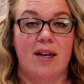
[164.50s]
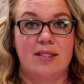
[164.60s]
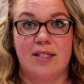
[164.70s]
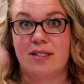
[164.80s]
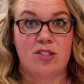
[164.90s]

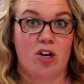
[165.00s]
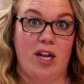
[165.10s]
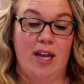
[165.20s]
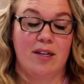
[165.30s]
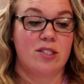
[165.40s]
since
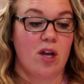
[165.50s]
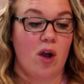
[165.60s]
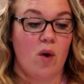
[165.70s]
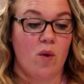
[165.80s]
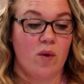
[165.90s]
starting.
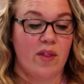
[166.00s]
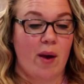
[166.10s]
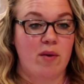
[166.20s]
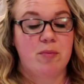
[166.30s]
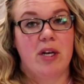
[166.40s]
So
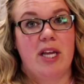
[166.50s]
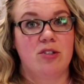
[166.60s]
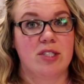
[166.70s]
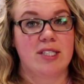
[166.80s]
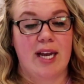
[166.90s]
that was pretty
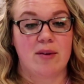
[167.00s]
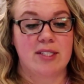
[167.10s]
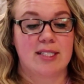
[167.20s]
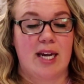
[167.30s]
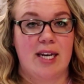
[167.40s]
interesting. I was
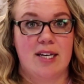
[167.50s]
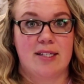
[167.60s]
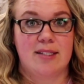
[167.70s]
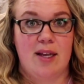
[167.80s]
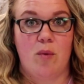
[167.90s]
excited to
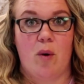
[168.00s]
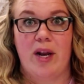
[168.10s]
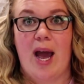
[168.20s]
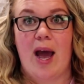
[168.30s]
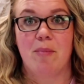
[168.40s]
see what
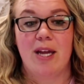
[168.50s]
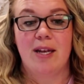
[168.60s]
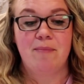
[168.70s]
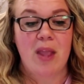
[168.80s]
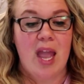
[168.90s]
would
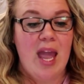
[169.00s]
happen.